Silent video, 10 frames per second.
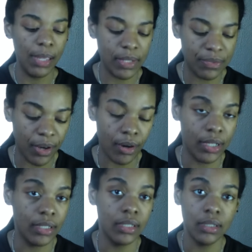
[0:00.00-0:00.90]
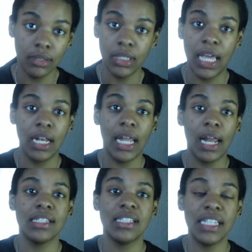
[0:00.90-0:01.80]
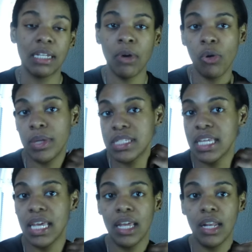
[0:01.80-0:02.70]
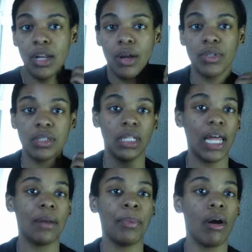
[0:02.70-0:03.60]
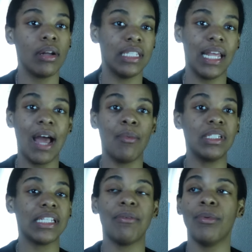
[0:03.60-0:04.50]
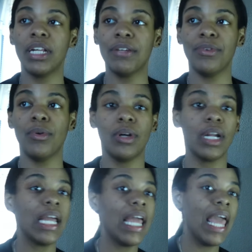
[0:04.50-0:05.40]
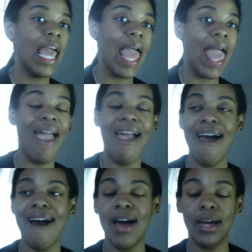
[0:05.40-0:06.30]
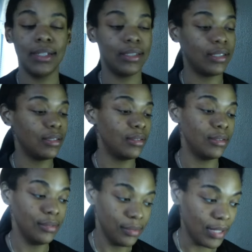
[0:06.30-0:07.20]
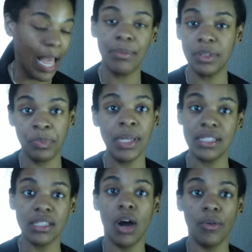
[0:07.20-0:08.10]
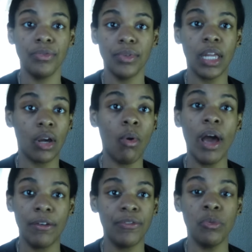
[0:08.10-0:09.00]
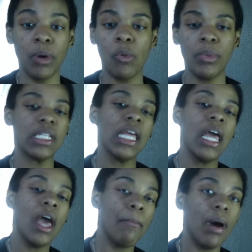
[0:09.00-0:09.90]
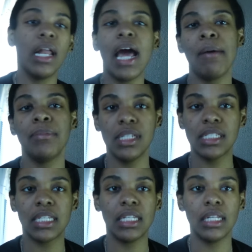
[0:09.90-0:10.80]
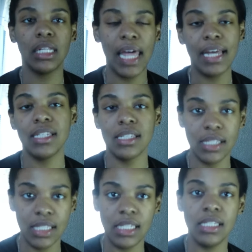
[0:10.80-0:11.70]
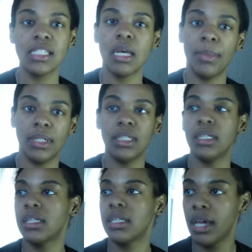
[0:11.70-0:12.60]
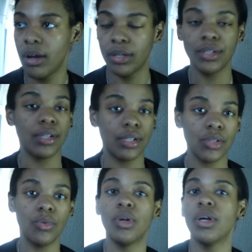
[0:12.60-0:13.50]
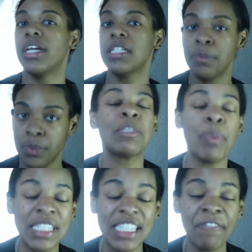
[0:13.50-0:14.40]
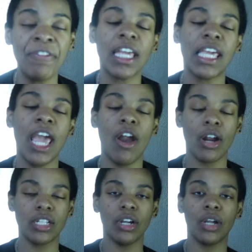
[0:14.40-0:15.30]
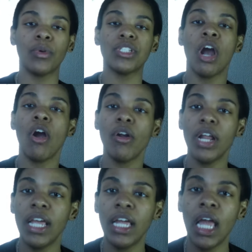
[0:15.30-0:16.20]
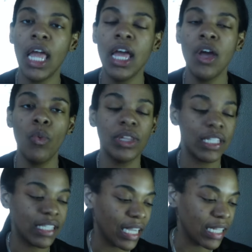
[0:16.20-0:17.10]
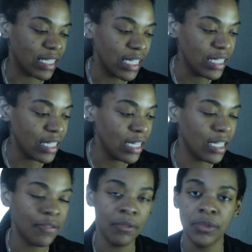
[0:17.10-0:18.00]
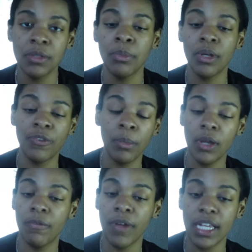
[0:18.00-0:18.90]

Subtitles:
it was very, they had a lot of sick moments and there was a lot of parts that I was not ready for. And I was pissed off in quite a few moments. But I'm just glad to see some of the characters or a specific character returning with the second season and some familiar